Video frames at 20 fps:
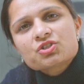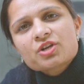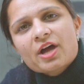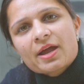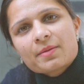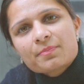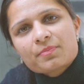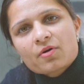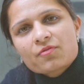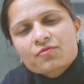
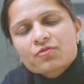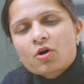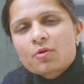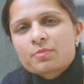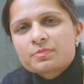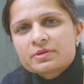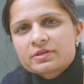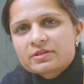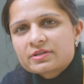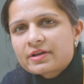type of
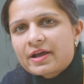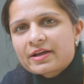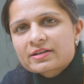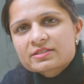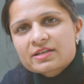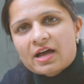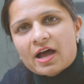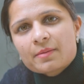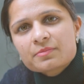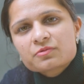competitive
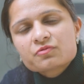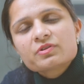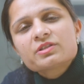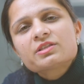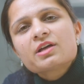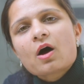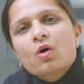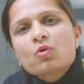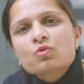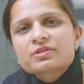exams
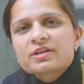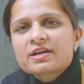without